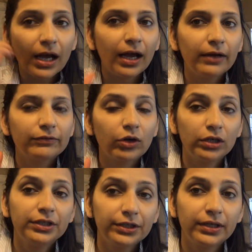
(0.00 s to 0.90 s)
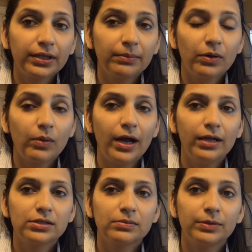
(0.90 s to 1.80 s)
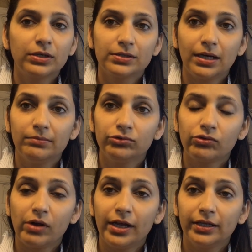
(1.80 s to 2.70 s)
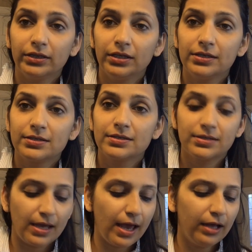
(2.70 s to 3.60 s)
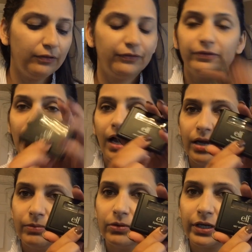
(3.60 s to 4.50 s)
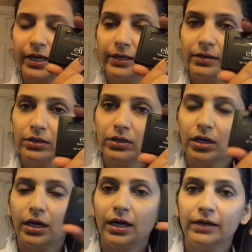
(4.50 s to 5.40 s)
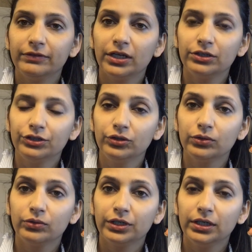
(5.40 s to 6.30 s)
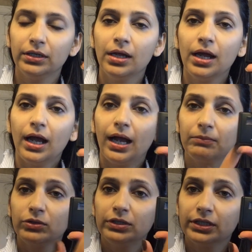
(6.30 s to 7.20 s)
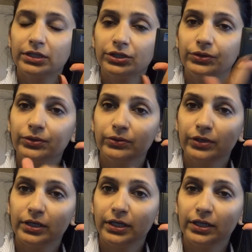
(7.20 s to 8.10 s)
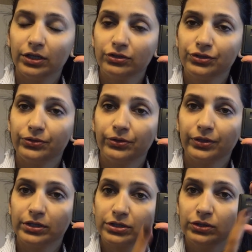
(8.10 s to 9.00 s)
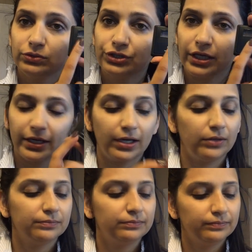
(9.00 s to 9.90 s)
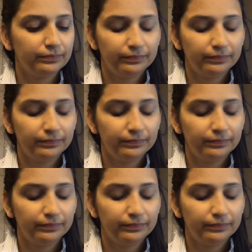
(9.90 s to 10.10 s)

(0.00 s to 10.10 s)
I have not tinted them in a while because I'm trying this e.l.f. eyebrow kit. I done a tutorial. I'm going to link the tutorial in this tutorial, so do check it out.